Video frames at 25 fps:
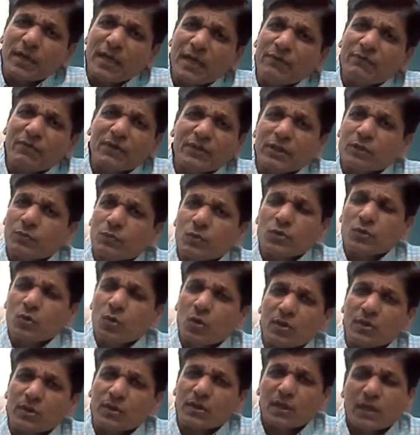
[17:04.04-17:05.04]
day one it was
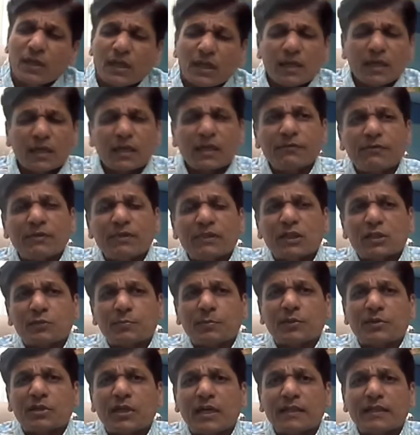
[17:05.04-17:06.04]
not given the
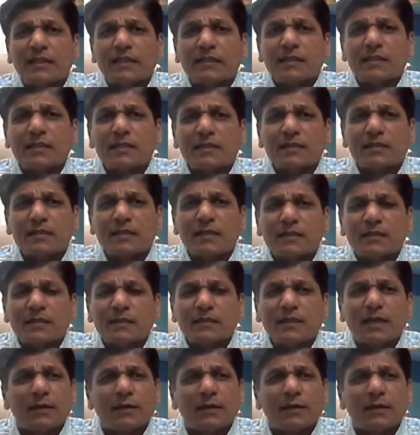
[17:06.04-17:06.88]
specialized agency status.